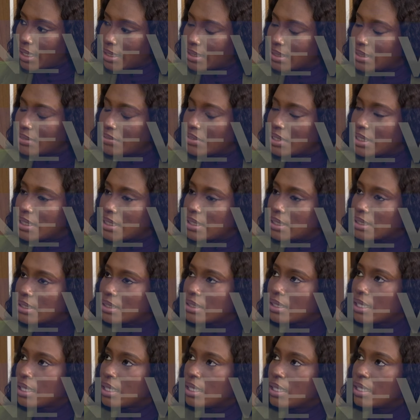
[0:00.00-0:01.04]

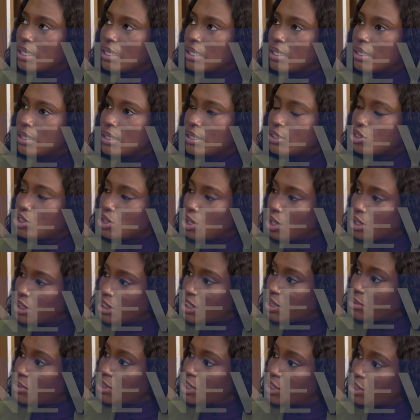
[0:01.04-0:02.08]
activities. The
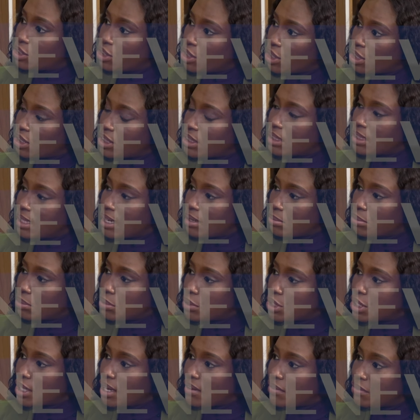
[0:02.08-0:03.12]
judge, there was a judge in
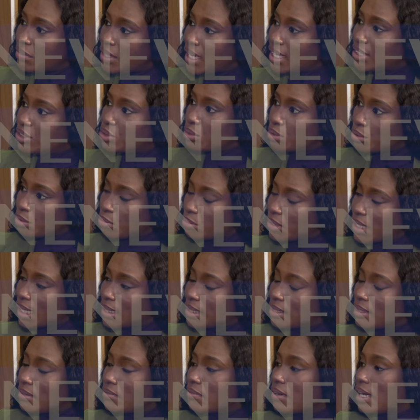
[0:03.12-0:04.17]
Abuja via Zoom
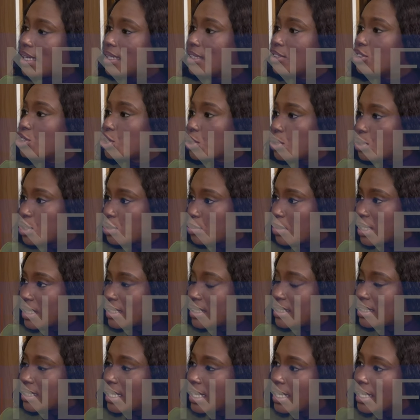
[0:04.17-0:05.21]
that delivered a
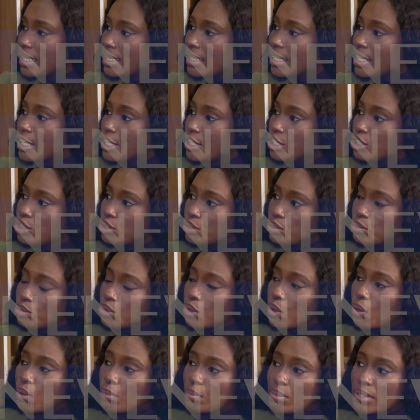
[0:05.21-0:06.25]
judgment saying he should
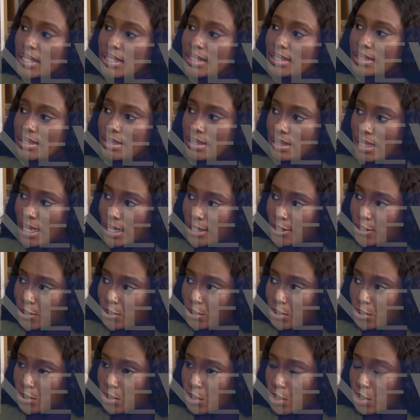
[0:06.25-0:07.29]
complete his
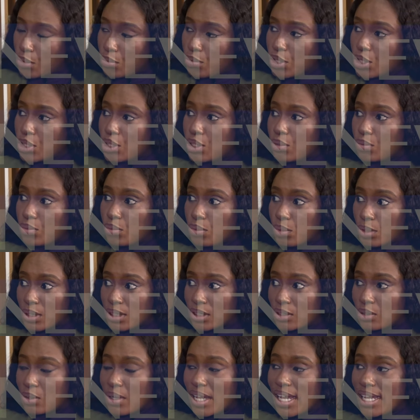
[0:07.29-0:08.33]
tenure, which
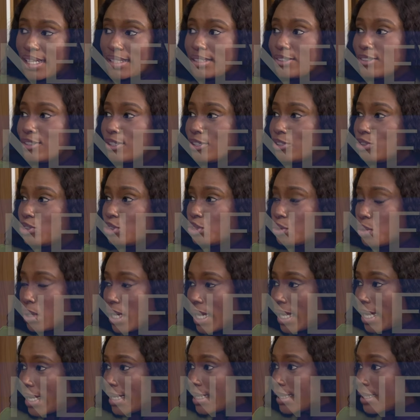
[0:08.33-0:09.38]
was to end
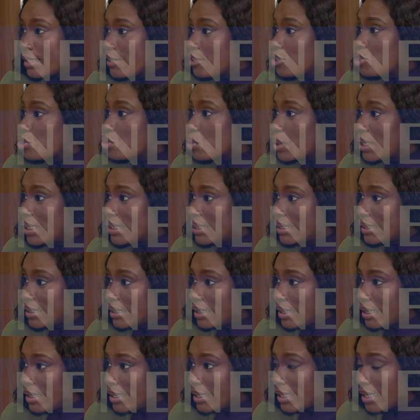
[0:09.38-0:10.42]
July
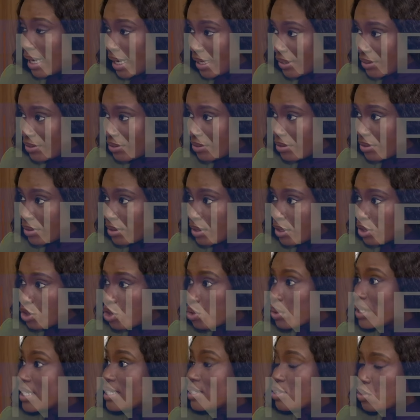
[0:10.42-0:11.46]
29th,
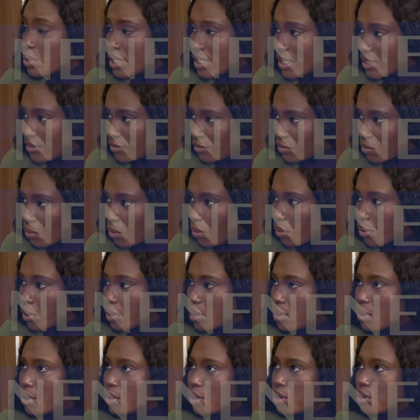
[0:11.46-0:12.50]
2024.
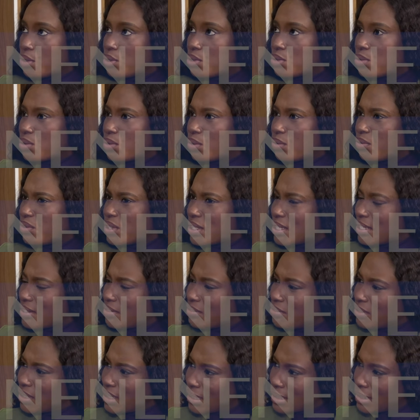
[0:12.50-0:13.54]
So
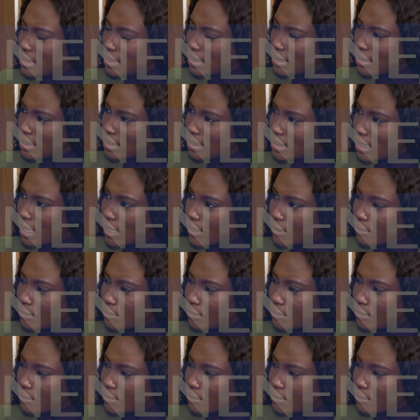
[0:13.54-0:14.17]
vis-a-vis these